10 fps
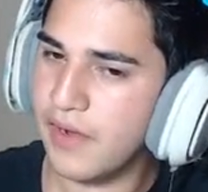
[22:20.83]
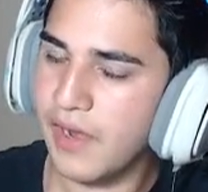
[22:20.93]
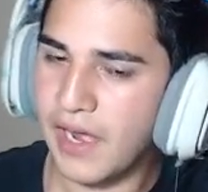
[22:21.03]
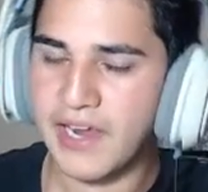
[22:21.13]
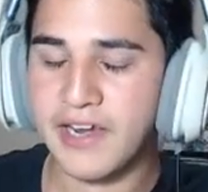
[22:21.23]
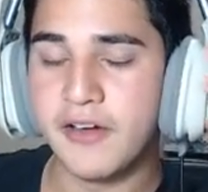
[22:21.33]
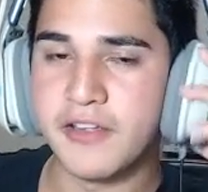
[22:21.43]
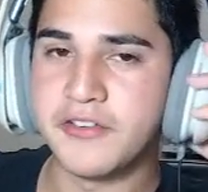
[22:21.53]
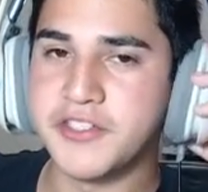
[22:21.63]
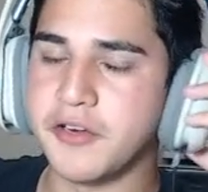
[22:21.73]
I know
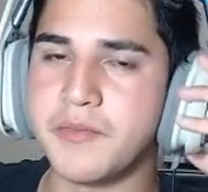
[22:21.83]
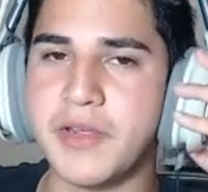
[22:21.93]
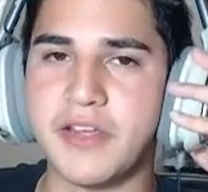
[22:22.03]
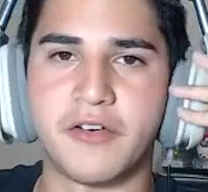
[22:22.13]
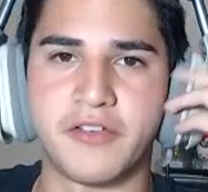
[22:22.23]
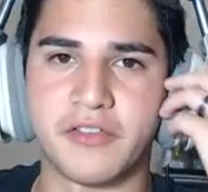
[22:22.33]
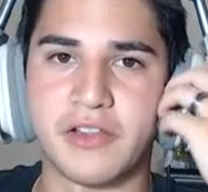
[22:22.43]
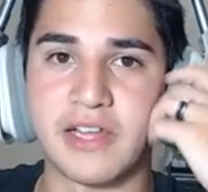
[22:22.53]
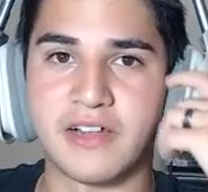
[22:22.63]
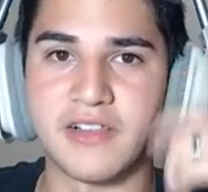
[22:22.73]
you showed me yours
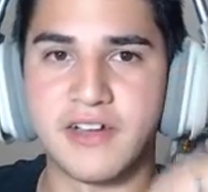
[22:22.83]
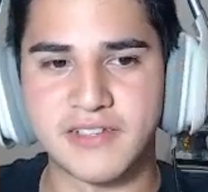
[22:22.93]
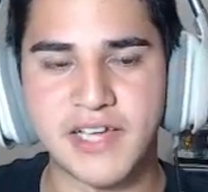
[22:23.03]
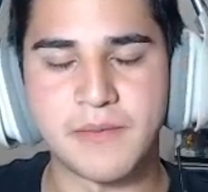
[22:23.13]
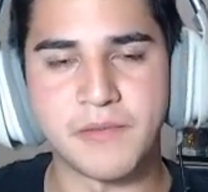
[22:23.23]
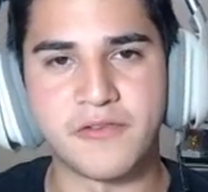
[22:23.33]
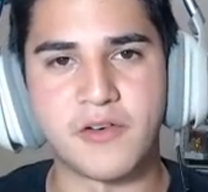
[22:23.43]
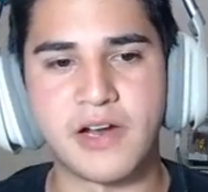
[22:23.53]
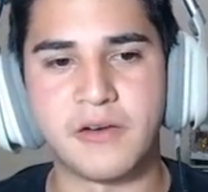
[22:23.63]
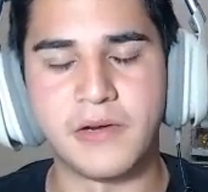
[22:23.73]
like a long time before
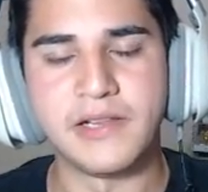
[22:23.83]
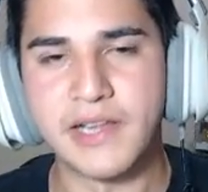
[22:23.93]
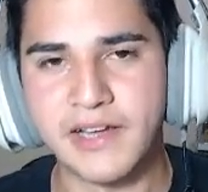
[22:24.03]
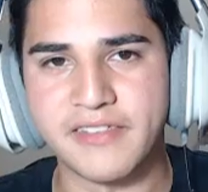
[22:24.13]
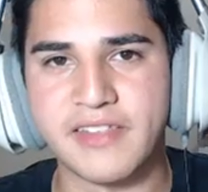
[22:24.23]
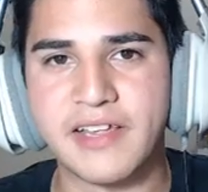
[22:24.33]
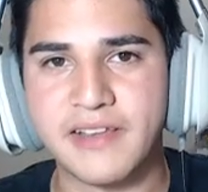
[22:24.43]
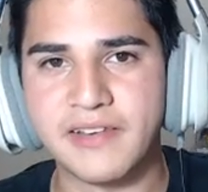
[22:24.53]
I realized that